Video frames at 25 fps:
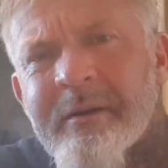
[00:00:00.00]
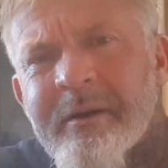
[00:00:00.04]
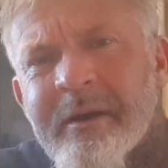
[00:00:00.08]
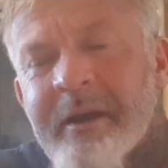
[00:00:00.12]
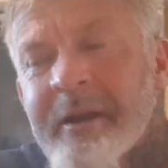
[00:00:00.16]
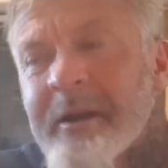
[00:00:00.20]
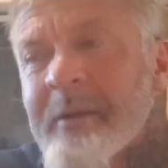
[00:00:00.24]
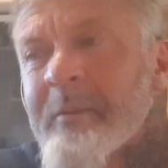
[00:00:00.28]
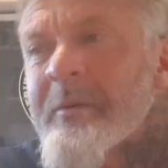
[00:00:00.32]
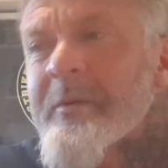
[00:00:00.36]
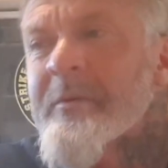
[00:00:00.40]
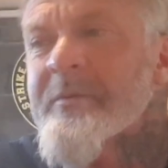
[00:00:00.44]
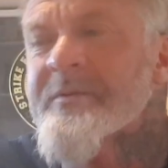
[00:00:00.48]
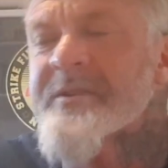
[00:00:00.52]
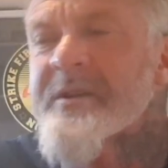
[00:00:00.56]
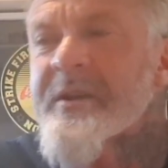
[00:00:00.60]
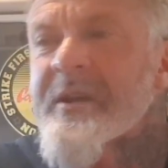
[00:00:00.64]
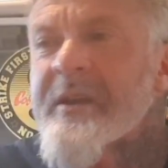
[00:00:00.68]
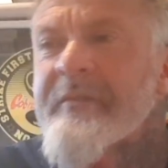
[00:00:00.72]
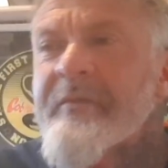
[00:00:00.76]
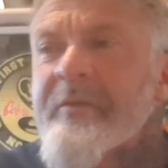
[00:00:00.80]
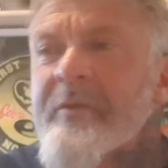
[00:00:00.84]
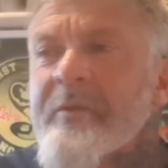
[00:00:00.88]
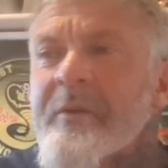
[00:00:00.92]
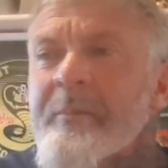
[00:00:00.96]
And it would also
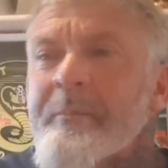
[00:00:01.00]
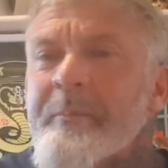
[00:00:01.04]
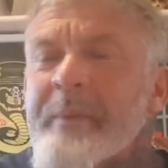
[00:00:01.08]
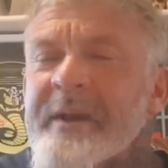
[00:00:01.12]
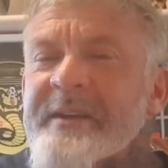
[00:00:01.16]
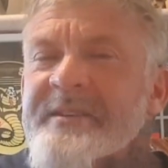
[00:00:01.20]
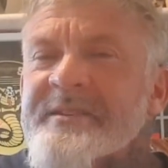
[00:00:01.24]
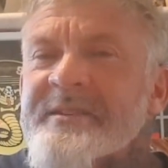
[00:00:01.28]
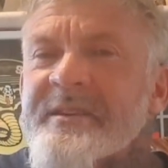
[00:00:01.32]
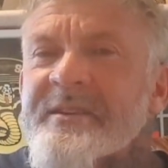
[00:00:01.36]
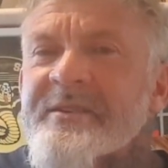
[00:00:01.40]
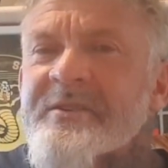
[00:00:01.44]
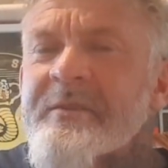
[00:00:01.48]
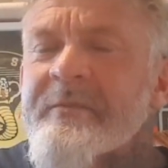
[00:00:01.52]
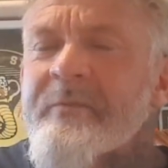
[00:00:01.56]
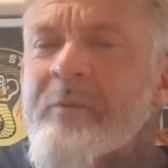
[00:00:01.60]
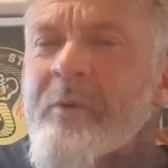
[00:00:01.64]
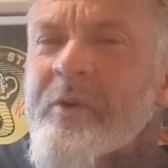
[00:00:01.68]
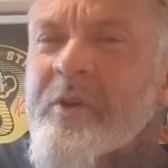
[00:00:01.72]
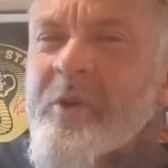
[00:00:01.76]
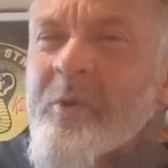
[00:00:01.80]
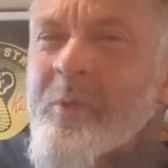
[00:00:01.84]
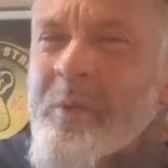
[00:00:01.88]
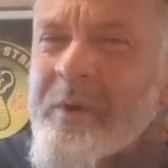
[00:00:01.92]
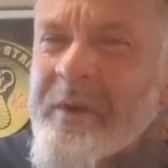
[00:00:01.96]
give you the basics of
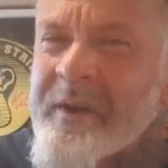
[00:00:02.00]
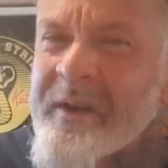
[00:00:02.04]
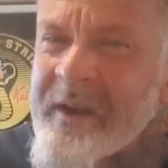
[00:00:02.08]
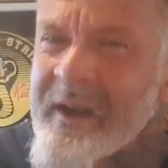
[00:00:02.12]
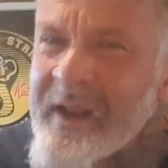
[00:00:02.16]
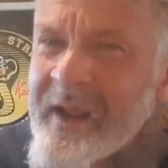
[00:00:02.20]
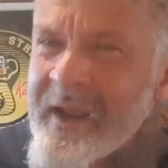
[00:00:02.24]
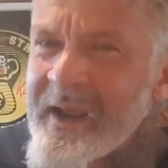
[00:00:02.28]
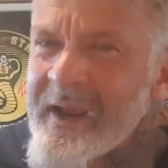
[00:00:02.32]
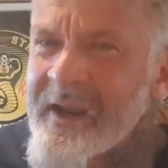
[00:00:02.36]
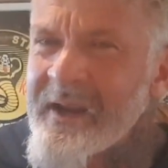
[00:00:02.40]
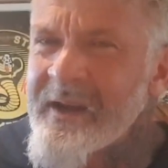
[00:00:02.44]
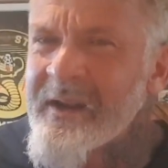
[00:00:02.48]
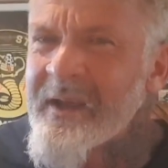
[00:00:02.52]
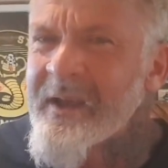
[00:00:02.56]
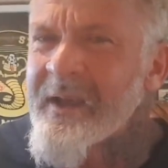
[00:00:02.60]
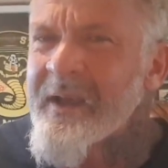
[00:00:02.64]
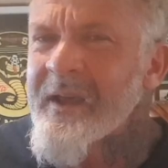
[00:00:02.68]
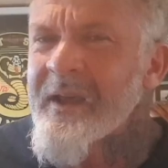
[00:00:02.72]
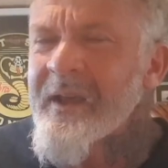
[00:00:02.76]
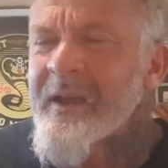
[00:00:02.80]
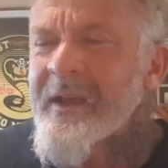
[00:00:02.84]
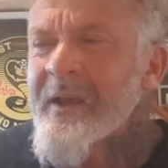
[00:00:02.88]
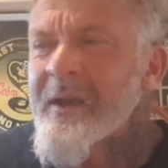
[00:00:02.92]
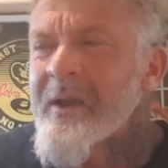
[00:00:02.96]
what you would need
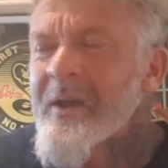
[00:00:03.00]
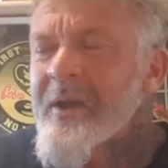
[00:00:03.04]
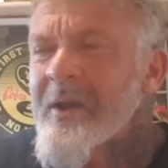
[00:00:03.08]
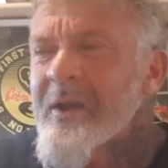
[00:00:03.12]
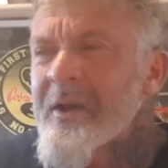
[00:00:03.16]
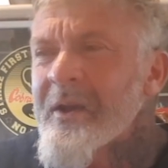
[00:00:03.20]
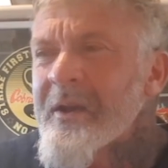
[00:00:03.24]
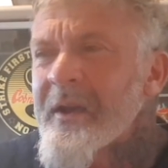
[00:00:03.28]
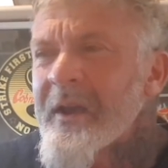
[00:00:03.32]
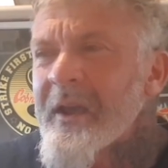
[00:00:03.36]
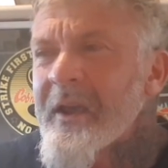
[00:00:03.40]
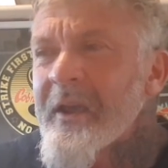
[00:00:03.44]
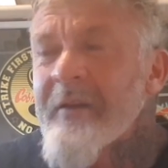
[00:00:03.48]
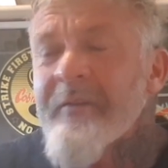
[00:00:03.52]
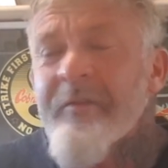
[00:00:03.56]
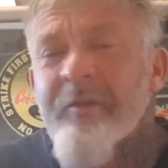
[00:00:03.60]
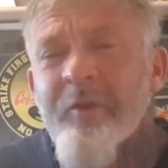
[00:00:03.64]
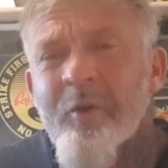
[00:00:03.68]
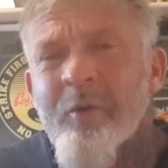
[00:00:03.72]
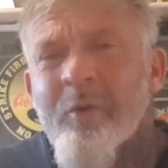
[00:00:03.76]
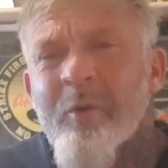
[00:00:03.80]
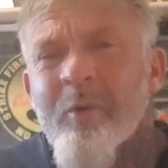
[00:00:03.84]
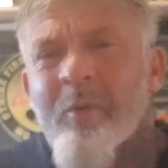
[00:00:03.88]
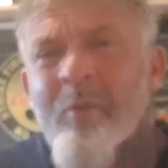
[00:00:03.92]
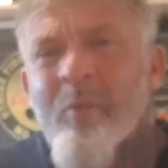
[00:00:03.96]
if
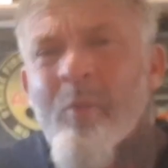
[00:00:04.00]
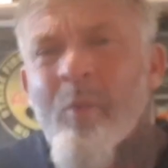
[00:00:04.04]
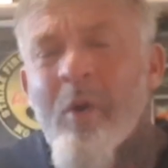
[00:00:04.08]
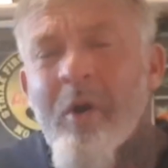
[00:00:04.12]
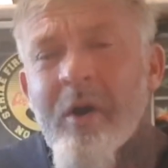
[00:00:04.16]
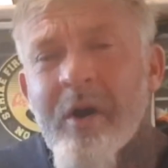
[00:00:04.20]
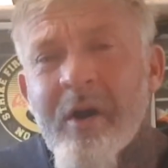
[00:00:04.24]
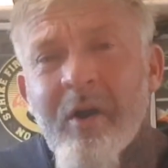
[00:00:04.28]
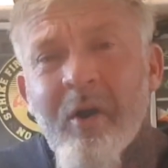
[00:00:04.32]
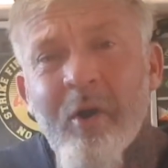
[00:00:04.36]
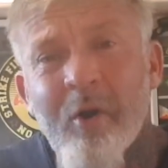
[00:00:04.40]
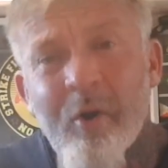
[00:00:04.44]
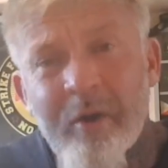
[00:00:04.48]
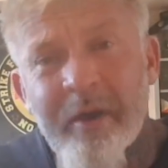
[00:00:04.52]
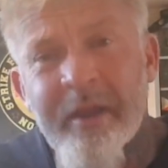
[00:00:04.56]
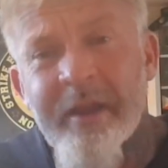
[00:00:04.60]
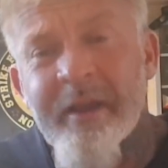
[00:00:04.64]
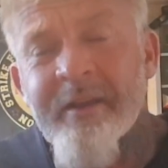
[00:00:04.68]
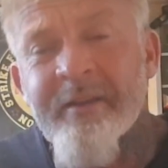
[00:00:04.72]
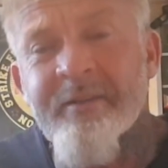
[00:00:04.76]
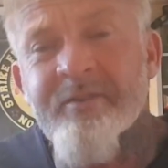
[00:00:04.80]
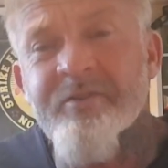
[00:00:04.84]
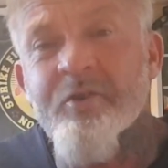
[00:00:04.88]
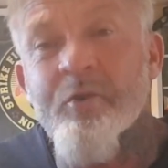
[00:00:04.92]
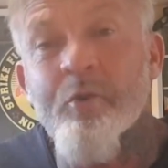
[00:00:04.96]
you were
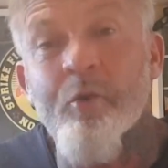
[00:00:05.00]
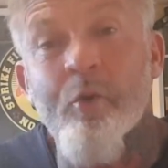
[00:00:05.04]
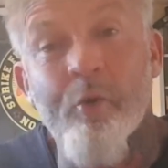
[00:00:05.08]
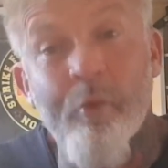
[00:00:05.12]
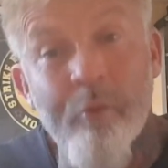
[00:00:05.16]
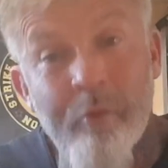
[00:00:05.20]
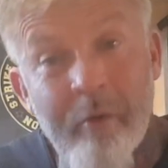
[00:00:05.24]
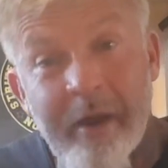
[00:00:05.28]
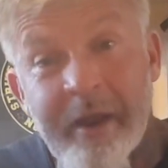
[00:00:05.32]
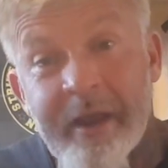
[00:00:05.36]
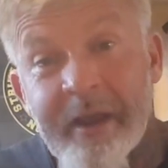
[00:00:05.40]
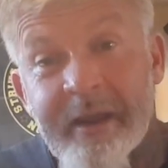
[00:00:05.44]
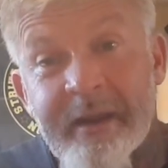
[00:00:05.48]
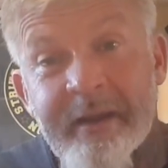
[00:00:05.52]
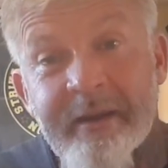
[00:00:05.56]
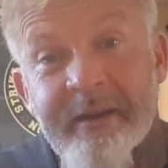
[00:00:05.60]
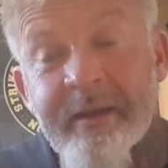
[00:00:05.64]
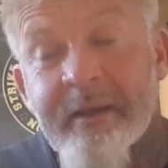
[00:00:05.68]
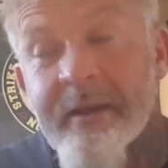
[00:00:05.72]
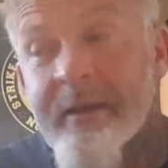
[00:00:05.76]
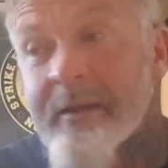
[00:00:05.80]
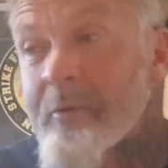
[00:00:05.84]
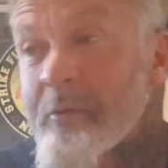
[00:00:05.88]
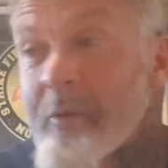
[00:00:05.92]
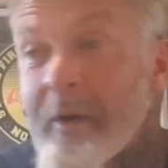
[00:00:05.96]
looking to grade
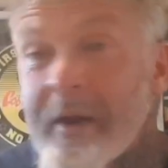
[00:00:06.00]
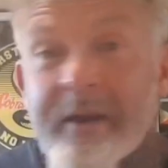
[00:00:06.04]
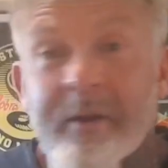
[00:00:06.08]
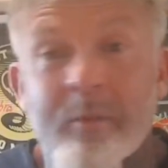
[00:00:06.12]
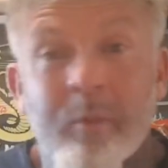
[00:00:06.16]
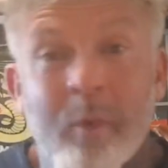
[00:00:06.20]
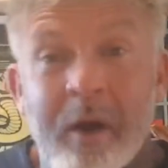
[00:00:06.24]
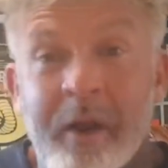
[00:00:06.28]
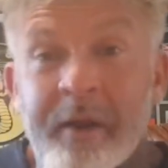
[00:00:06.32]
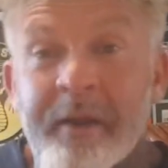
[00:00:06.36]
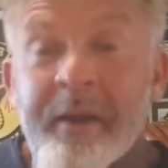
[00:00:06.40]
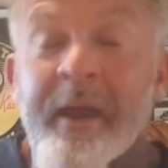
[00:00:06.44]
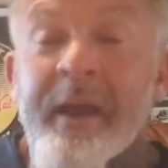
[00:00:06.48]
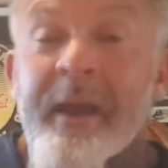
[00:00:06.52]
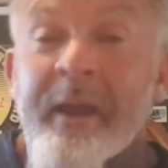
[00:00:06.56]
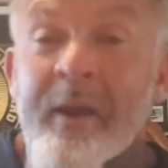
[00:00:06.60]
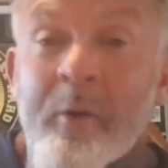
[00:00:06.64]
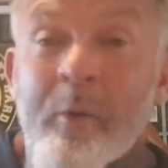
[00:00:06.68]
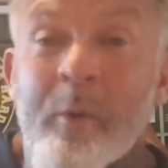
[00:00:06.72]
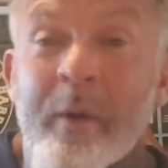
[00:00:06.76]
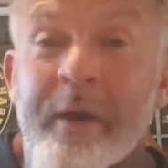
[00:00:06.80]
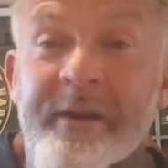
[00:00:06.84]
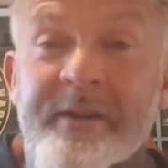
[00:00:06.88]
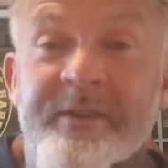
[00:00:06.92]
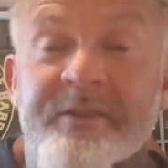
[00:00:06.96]
1 and
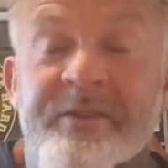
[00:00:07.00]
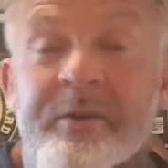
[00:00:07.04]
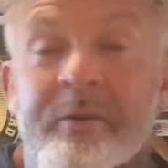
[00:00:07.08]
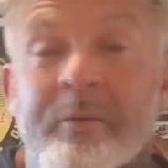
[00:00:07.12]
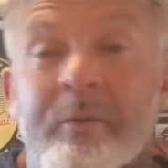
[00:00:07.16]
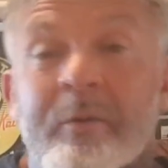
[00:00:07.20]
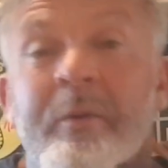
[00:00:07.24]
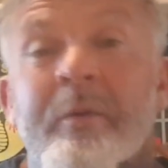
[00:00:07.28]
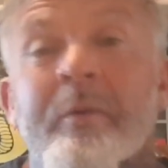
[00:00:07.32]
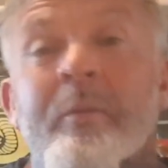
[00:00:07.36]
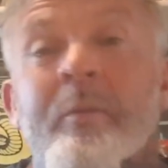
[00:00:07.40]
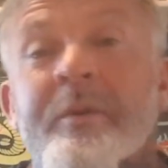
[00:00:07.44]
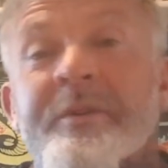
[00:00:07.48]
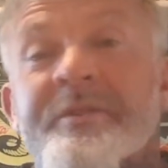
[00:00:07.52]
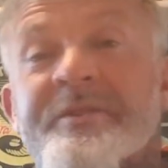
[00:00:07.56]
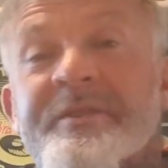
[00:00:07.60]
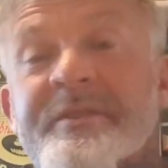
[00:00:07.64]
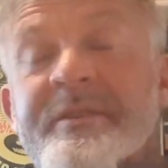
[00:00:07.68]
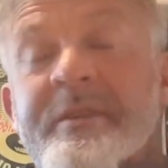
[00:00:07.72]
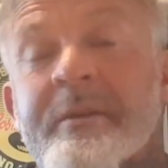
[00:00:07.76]
grade 2, which is